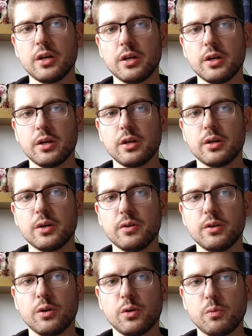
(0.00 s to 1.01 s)
uh,
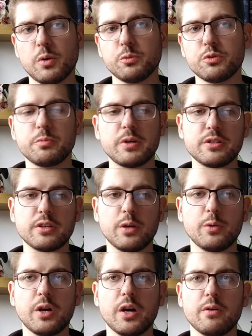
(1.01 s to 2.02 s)
a long one, which basically
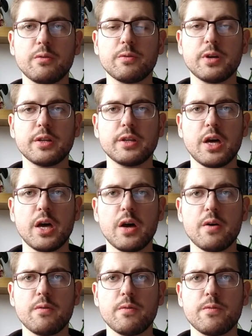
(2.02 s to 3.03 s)
you have can
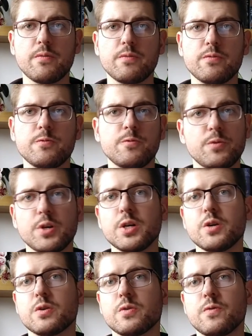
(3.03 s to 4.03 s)
have three
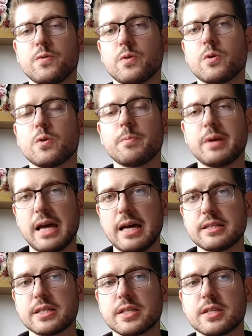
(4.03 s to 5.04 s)
or four
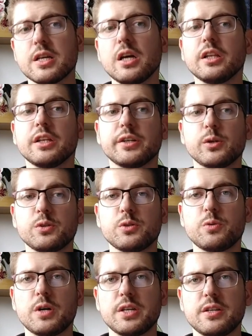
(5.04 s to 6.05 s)
plants. The Delta
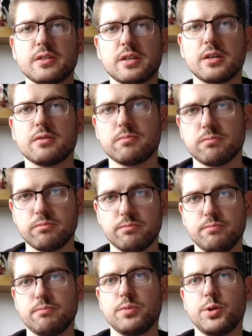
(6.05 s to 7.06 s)
twenty is like
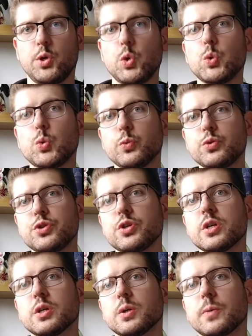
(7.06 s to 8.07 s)
huge,
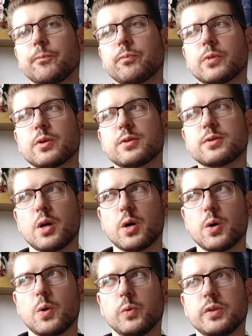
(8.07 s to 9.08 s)

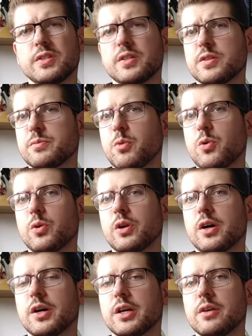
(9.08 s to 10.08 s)
so this is more
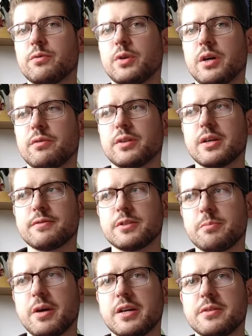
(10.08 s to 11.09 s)
like if you have enough
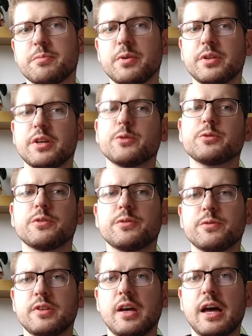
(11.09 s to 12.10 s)
space. But Delta
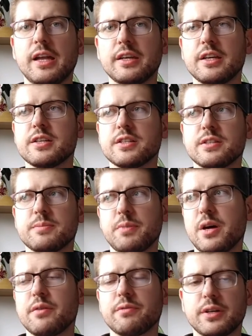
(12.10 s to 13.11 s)
ten is
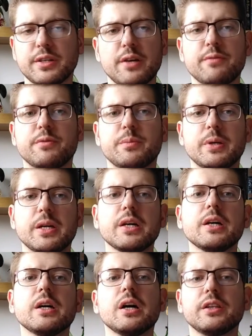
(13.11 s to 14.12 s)
perfect enough for me.
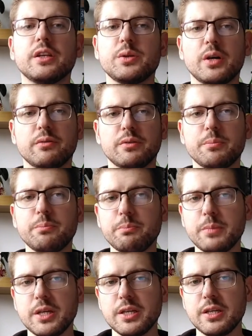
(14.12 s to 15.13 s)
Then you have the
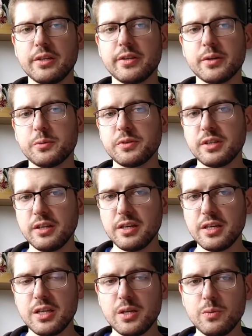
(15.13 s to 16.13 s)
Mini
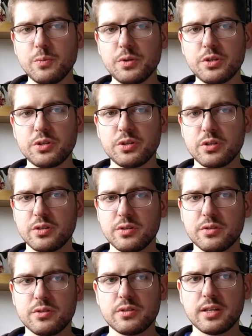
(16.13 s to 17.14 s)
Deltini, which
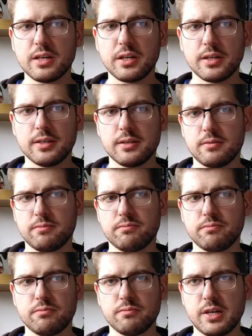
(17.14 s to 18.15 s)
is like,
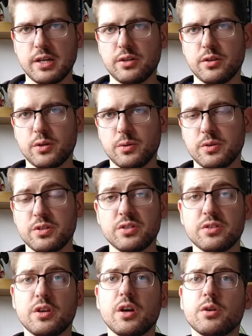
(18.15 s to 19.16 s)
I don't know, a
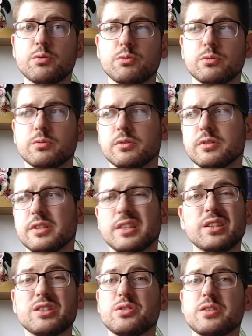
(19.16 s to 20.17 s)
circle,
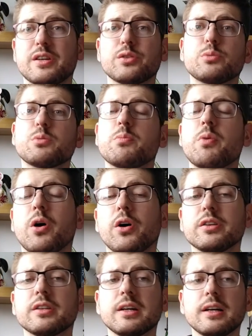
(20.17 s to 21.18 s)
that's just like a normal
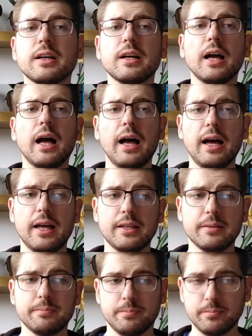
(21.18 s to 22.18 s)
pod, and